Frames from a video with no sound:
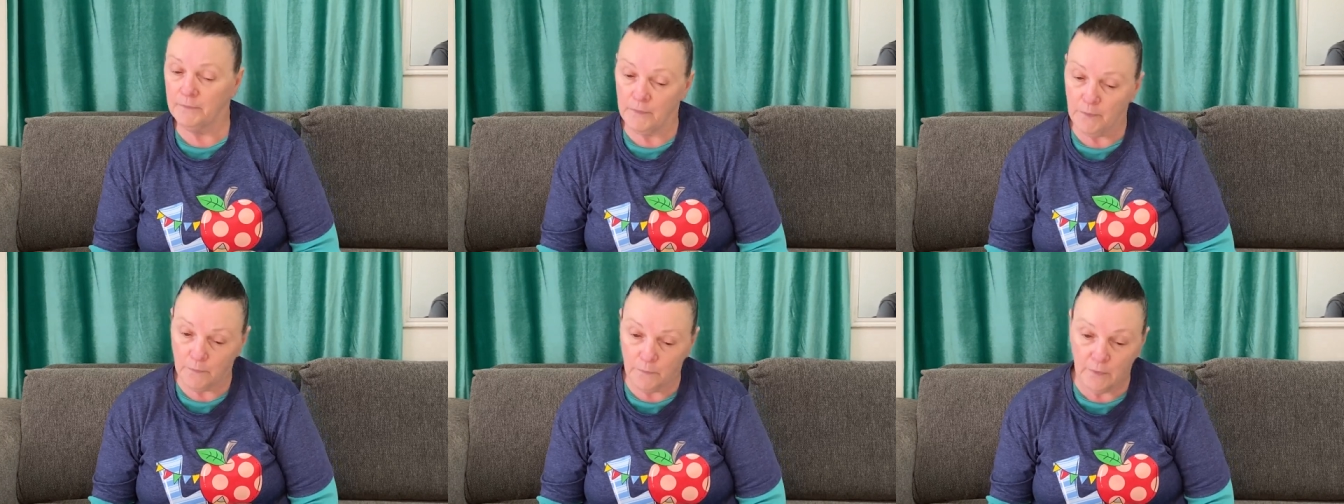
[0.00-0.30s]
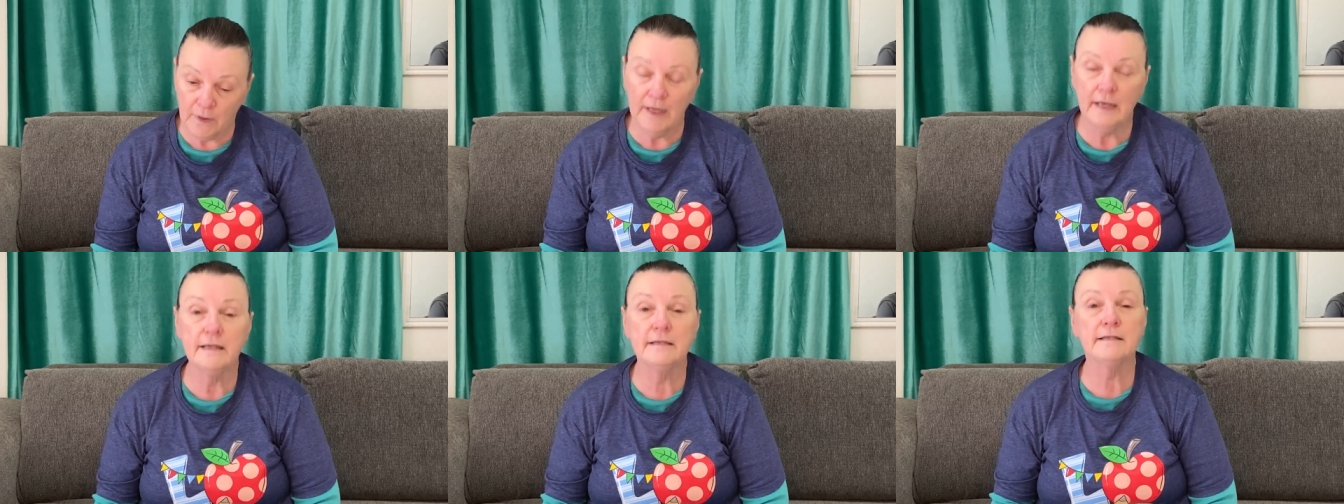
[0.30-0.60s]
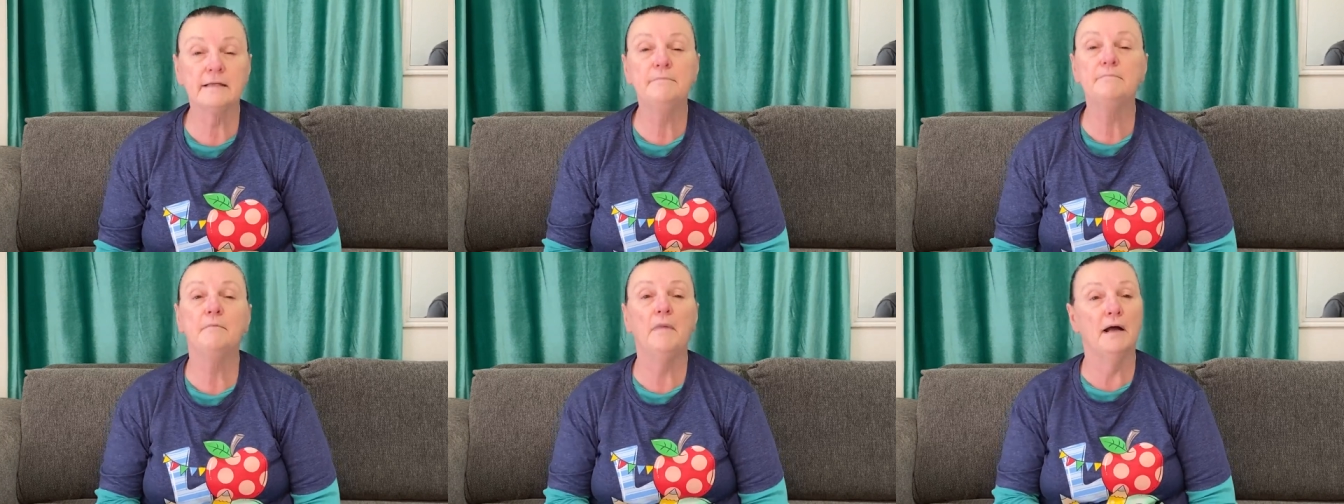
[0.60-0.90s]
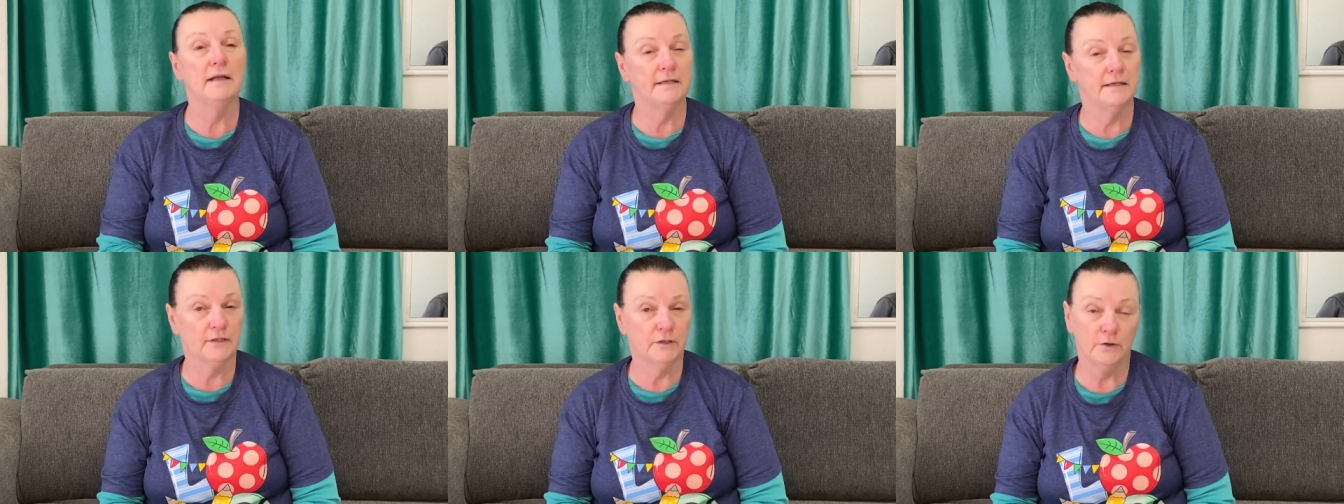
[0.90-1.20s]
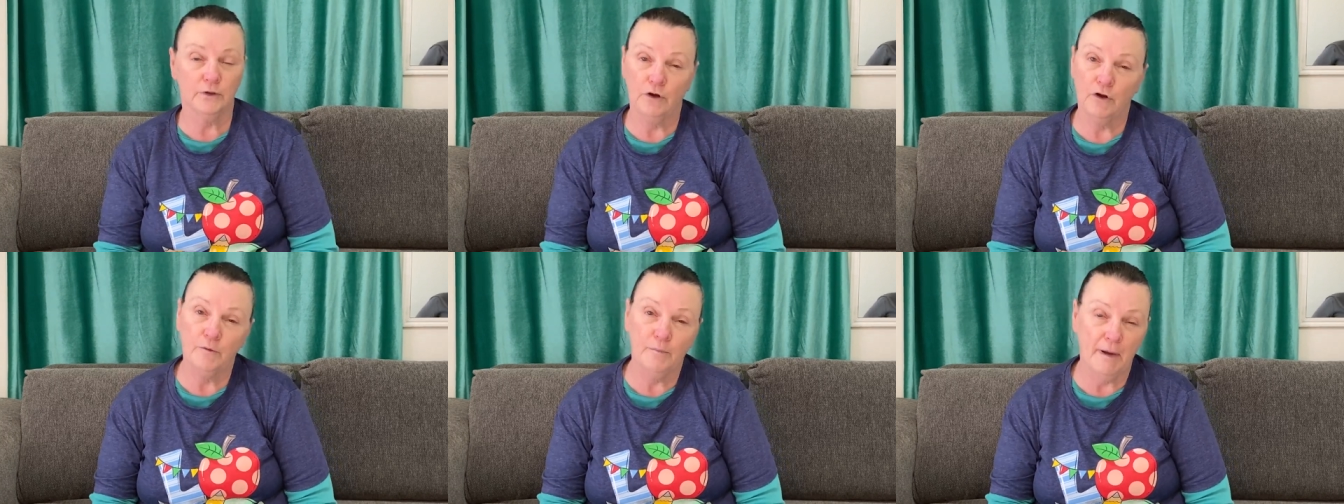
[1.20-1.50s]
weeks, and months will
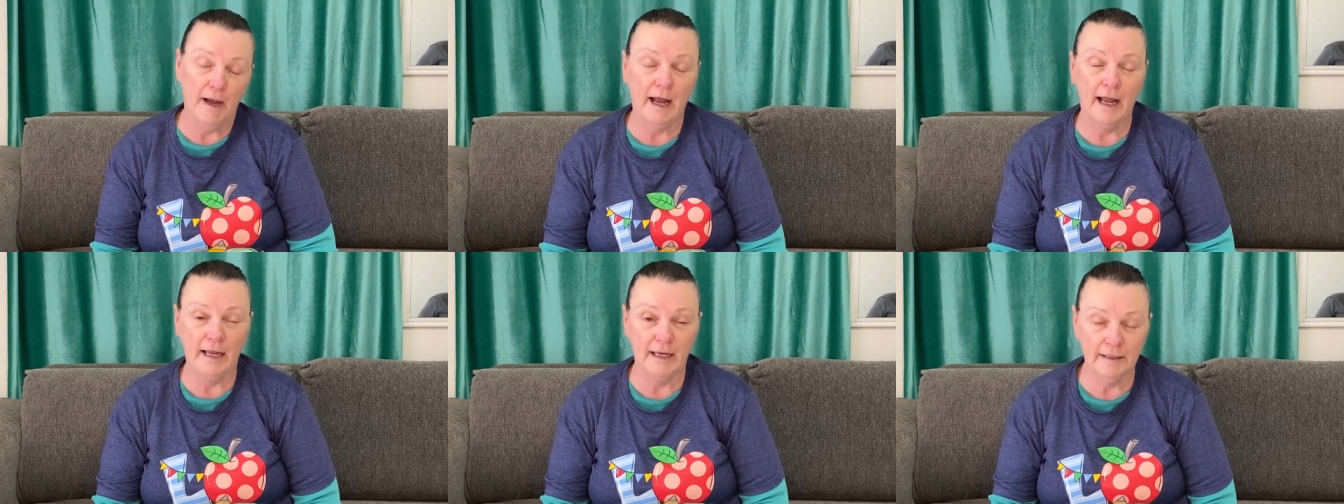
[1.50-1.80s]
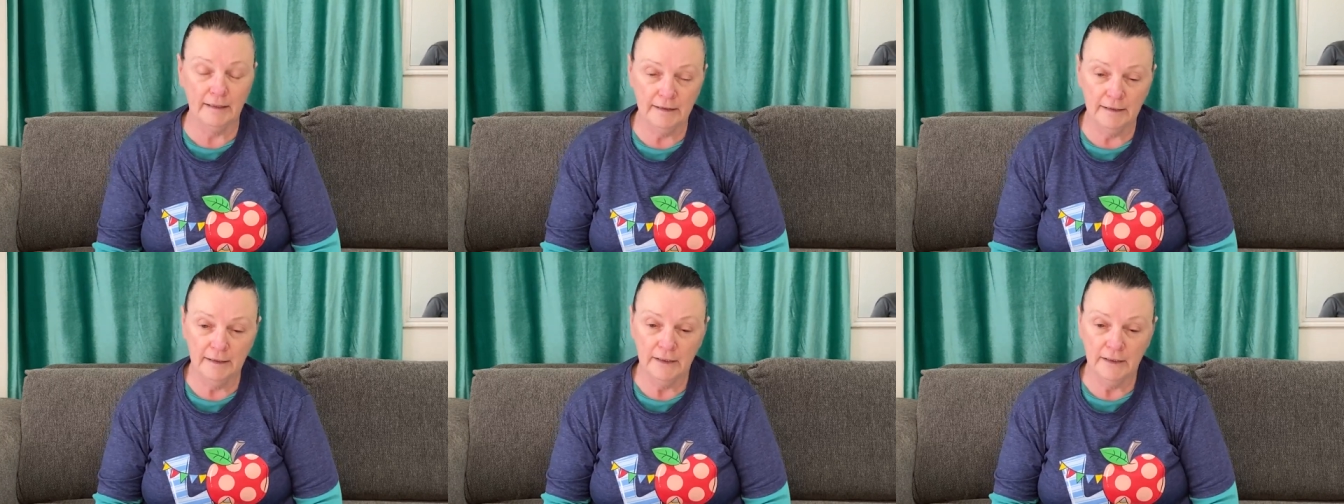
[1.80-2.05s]
go by,